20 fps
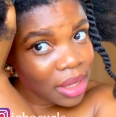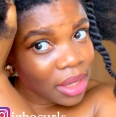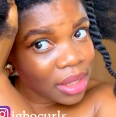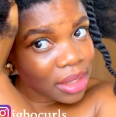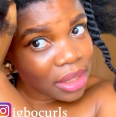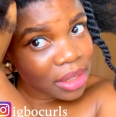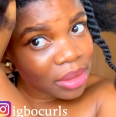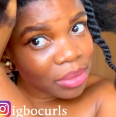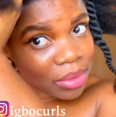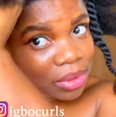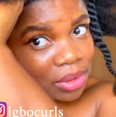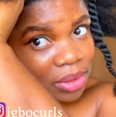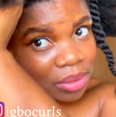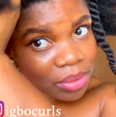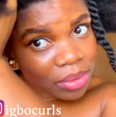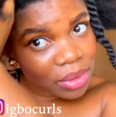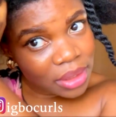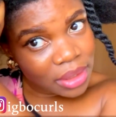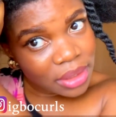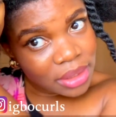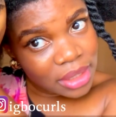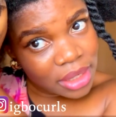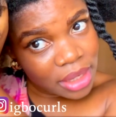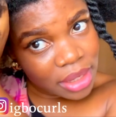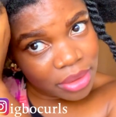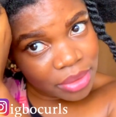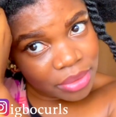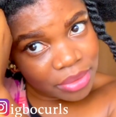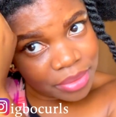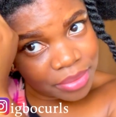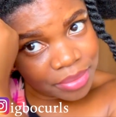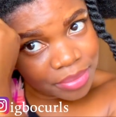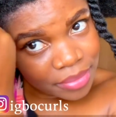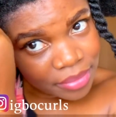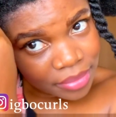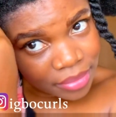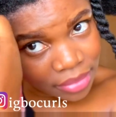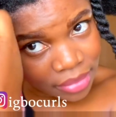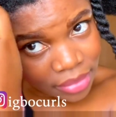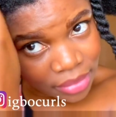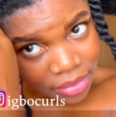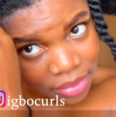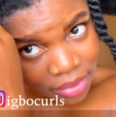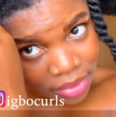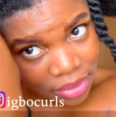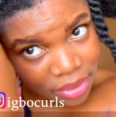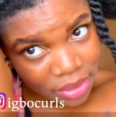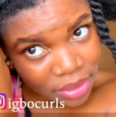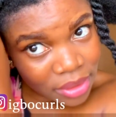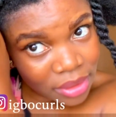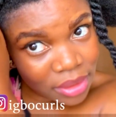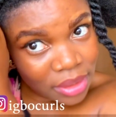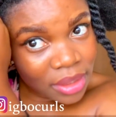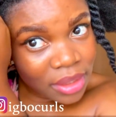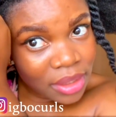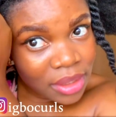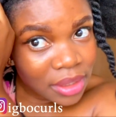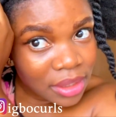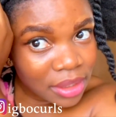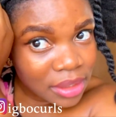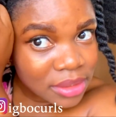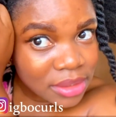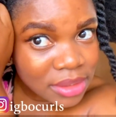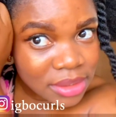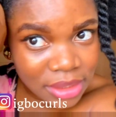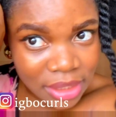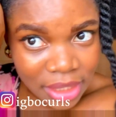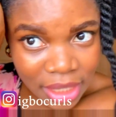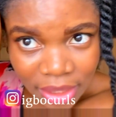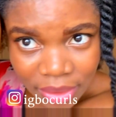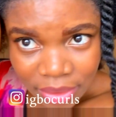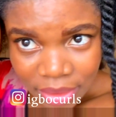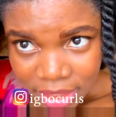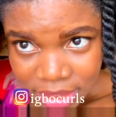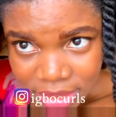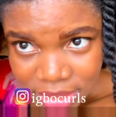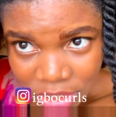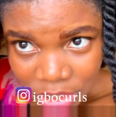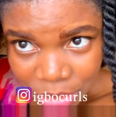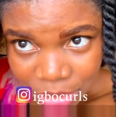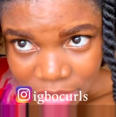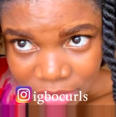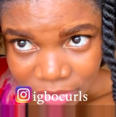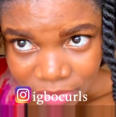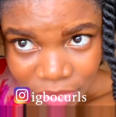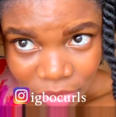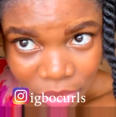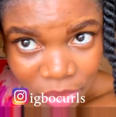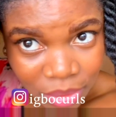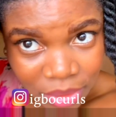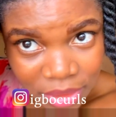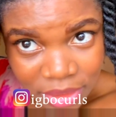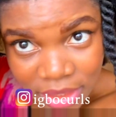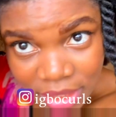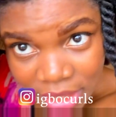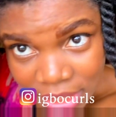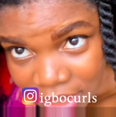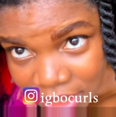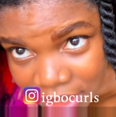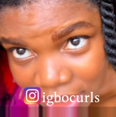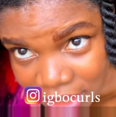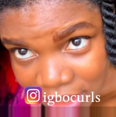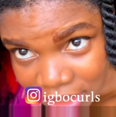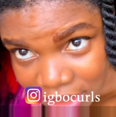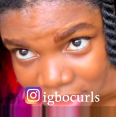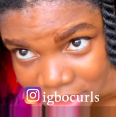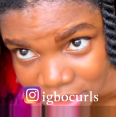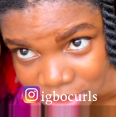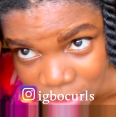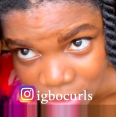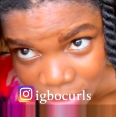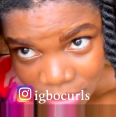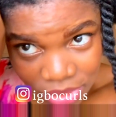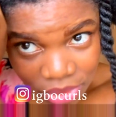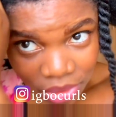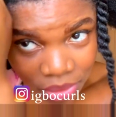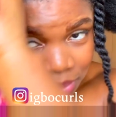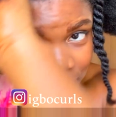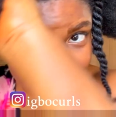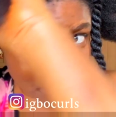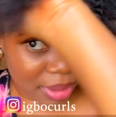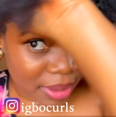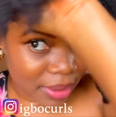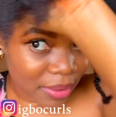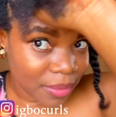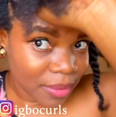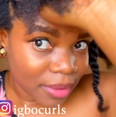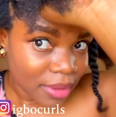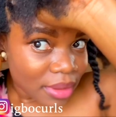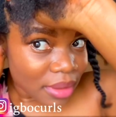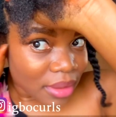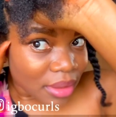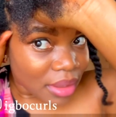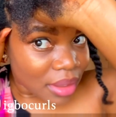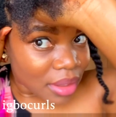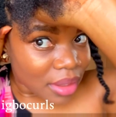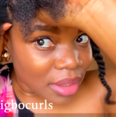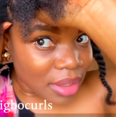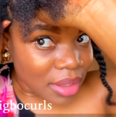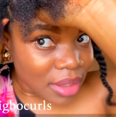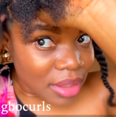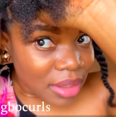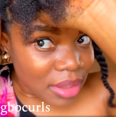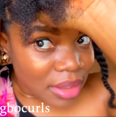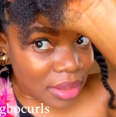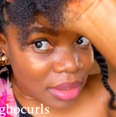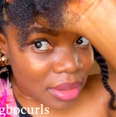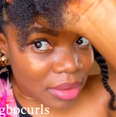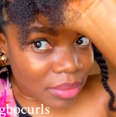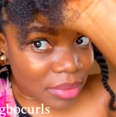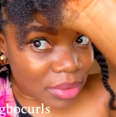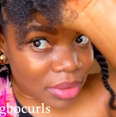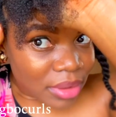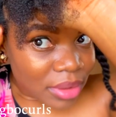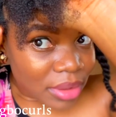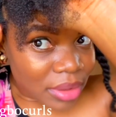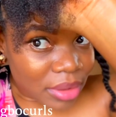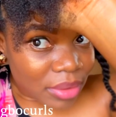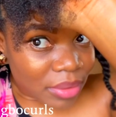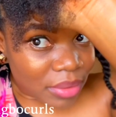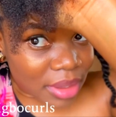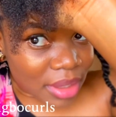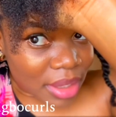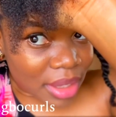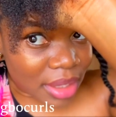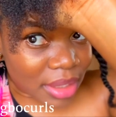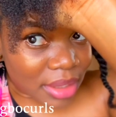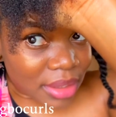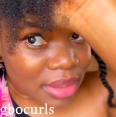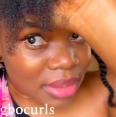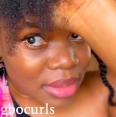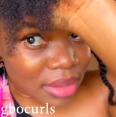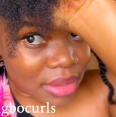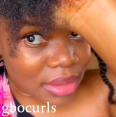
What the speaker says: And then we're going down. Can you see how that's coming forward? And then this one was going backward. Then we're gonna go again.